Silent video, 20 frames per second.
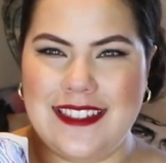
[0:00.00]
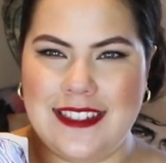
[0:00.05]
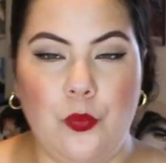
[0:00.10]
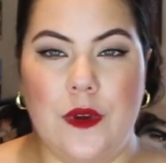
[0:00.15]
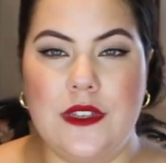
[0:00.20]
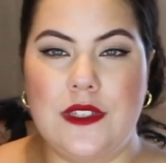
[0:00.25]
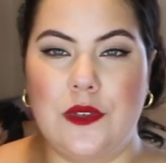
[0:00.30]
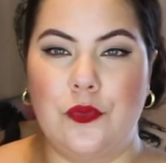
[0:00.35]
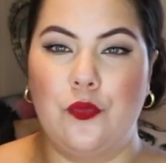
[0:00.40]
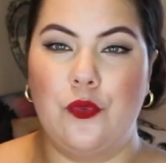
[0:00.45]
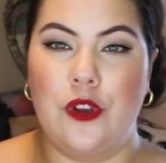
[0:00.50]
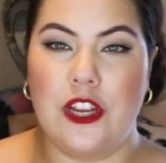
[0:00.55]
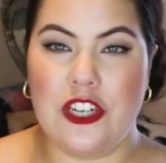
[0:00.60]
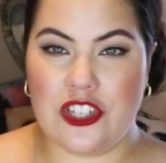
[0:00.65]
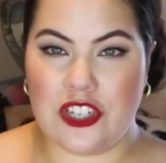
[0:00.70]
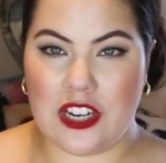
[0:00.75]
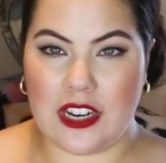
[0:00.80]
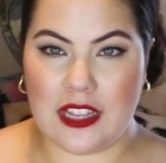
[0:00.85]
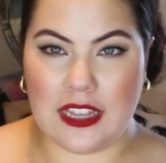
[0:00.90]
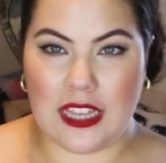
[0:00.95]
Was
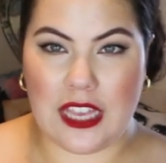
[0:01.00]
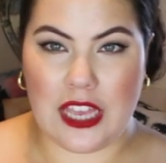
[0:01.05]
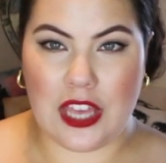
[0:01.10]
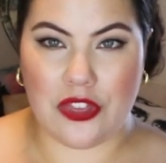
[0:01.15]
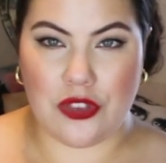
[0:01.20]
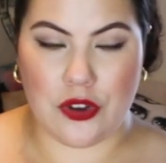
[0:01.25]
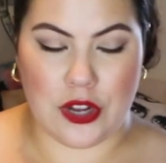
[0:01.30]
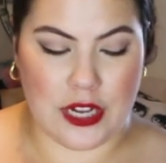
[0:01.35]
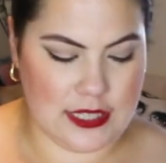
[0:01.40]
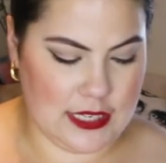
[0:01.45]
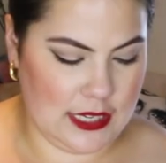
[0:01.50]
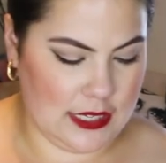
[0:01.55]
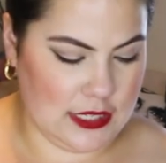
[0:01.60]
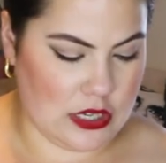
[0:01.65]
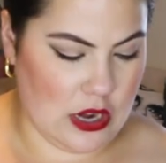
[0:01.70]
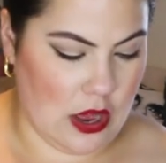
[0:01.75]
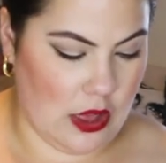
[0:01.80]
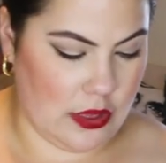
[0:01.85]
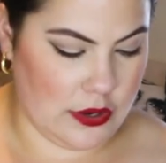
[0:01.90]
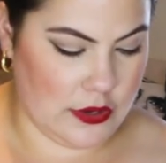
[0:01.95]
originally thirty-six
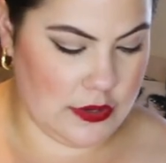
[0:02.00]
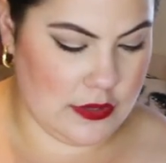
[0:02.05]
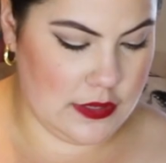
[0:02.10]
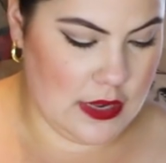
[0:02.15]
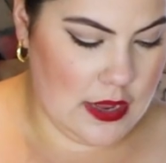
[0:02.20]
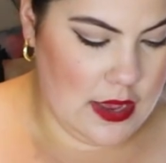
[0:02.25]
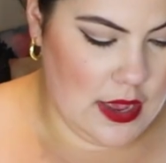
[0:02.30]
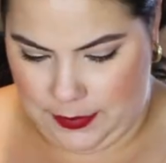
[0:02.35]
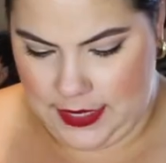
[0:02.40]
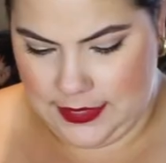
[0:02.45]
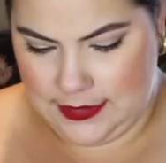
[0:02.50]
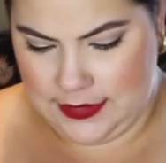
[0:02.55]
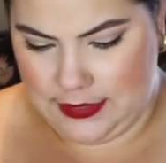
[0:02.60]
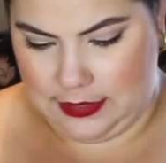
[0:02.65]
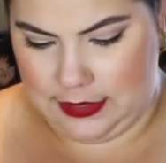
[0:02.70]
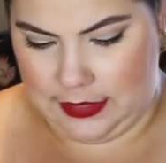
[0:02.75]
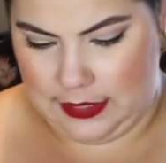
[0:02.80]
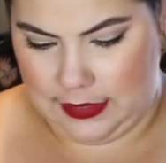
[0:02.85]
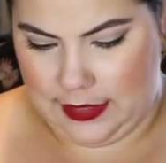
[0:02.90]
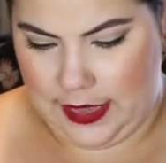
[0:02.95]
dollars,
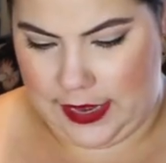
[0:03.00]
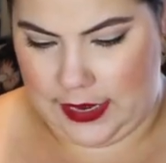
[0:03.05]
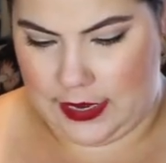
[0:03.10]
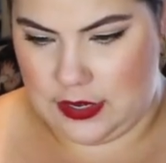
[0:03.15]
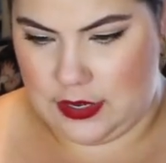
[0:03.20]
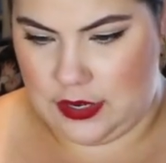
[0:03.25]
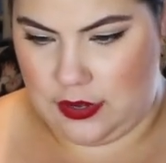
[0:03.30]
basically like